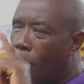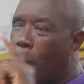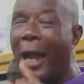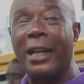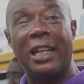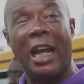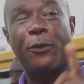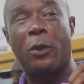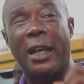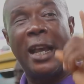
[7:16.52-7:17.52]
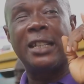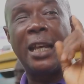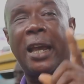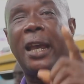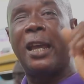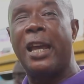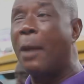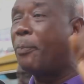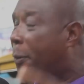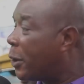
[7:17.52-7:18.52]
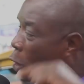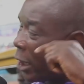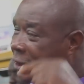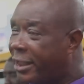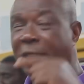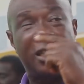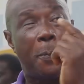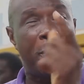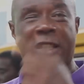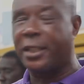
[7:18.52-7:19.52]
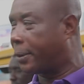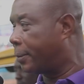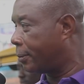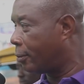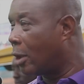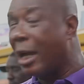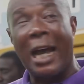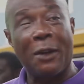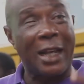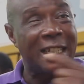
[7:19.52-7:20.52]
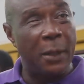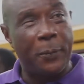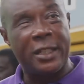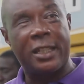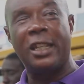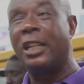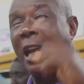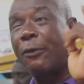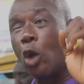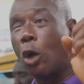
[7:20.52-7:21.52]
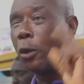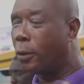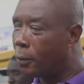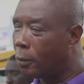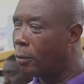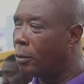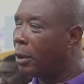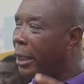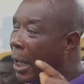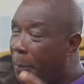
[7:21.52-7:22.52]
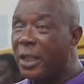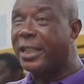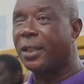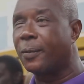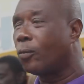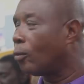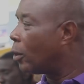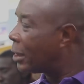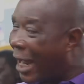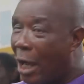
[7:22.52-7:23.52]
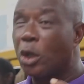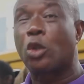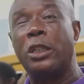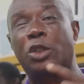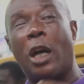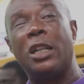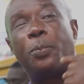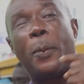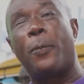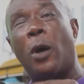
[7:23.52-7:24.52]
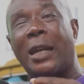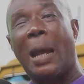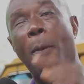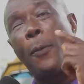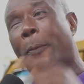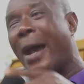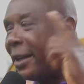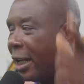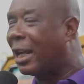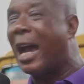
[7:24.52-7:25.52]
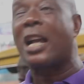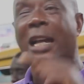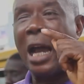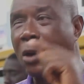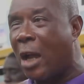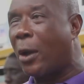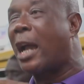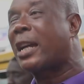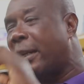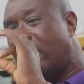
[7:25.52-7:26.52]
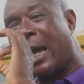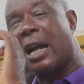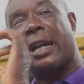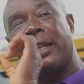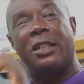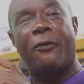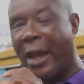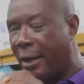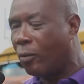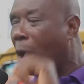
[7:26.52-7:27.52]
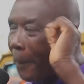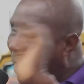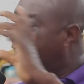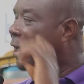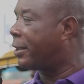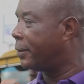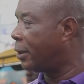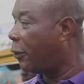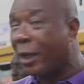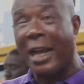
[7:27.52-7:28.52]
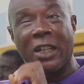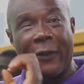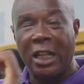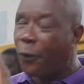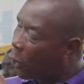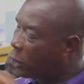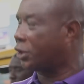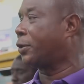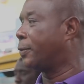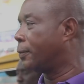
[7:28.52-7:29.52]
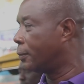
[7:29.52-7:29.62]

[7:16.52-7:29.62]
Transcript: Buhari left AMPP to CPC. After CPC, he left to APC. Now he's calling other people bad egg. How can he define bad egg? If you can define it for us.